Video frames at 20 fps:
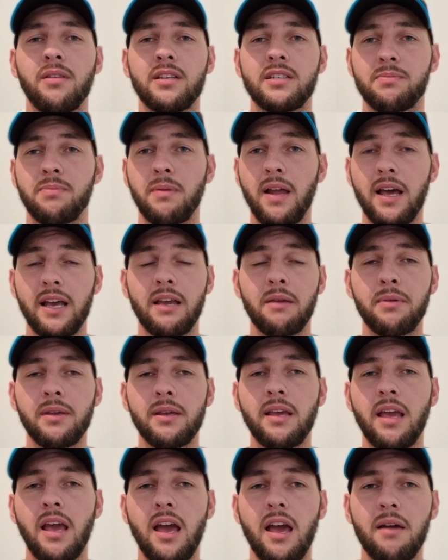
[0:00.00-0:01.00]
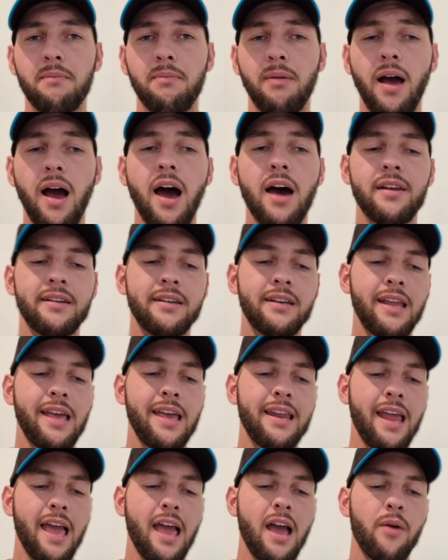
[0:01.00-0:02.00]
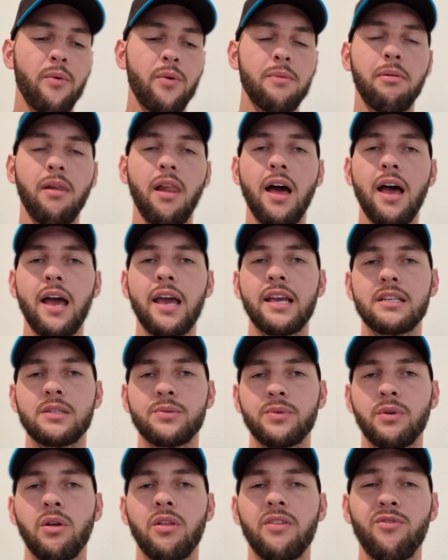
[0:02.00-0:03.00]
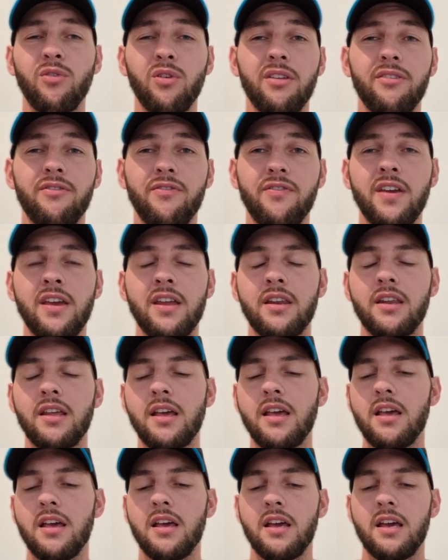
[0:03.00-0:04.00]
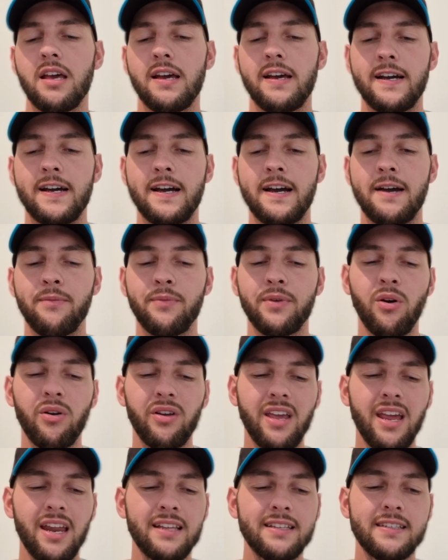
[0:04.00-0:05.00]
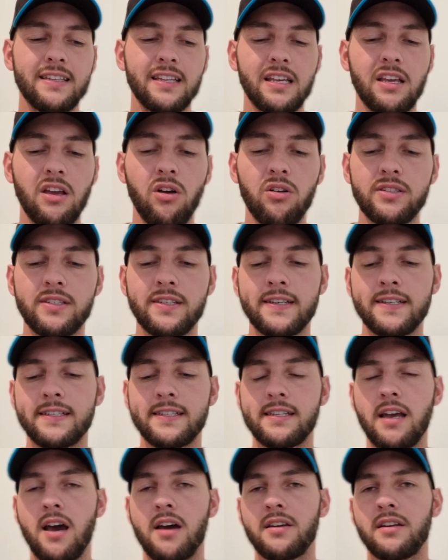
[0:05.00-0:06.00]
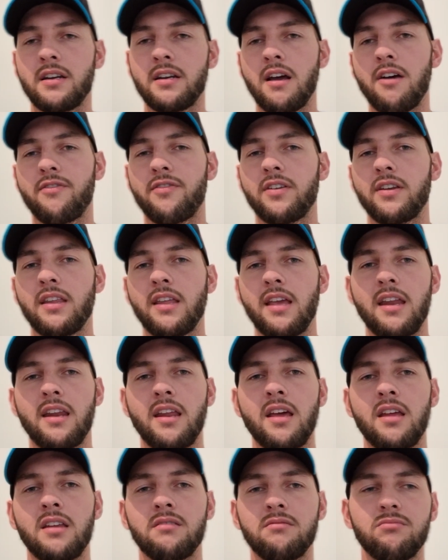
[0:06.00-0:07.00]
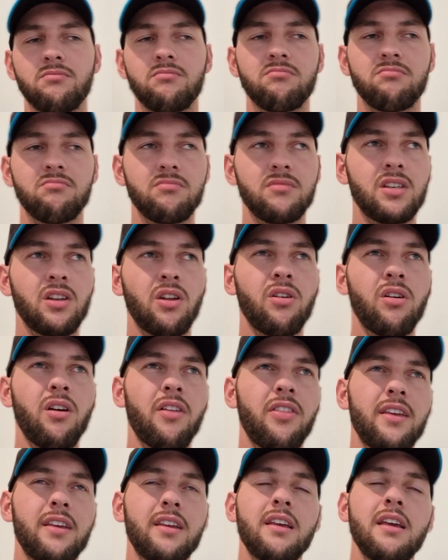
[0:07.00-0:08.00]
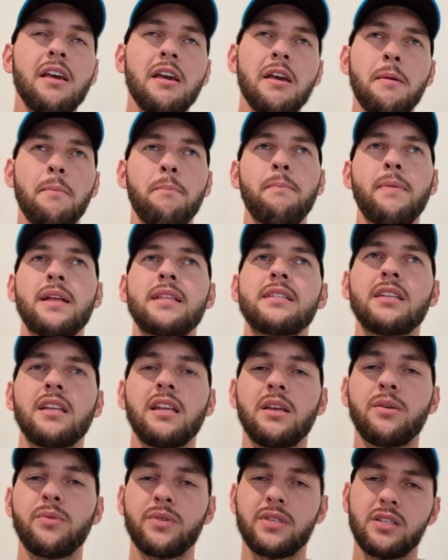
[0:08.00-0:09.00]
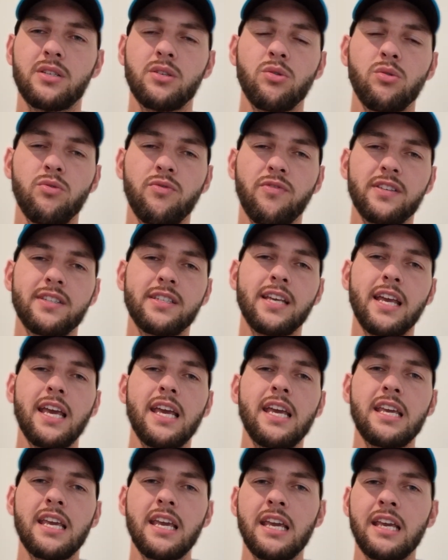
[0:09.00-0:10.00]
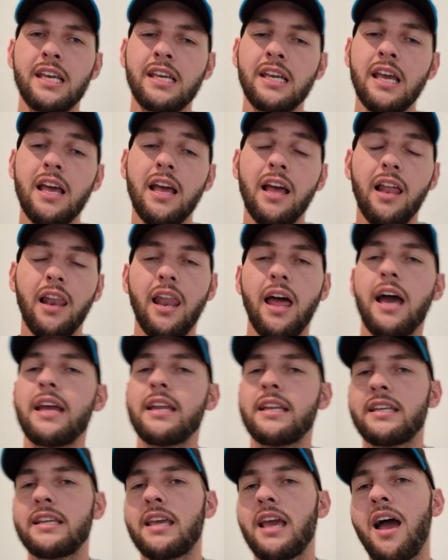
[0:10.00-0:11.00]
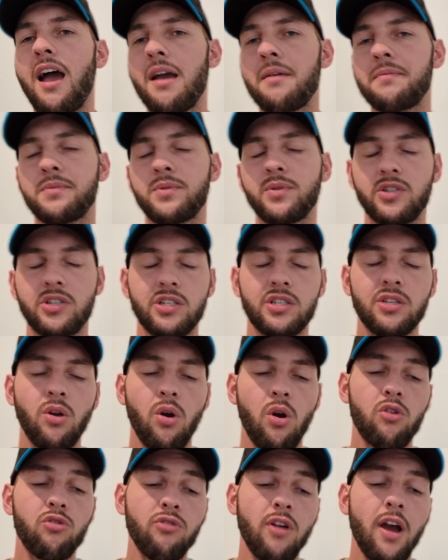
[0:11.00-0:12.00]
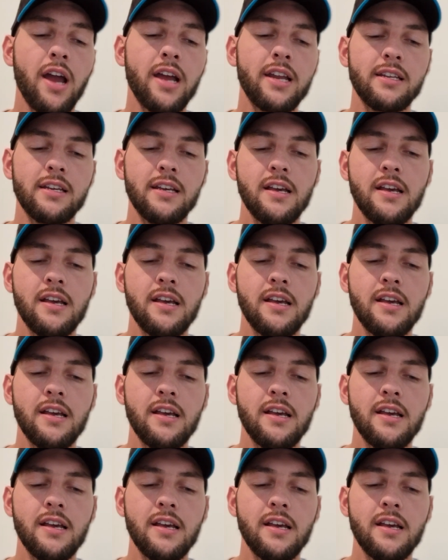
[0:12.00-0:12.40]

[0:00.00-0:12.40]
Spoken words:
playing a big part in how we're playing, is we're not fully fit. We're not getting to the contest hard enough, and I think mentally we're still fatiguing late in games, which is not great.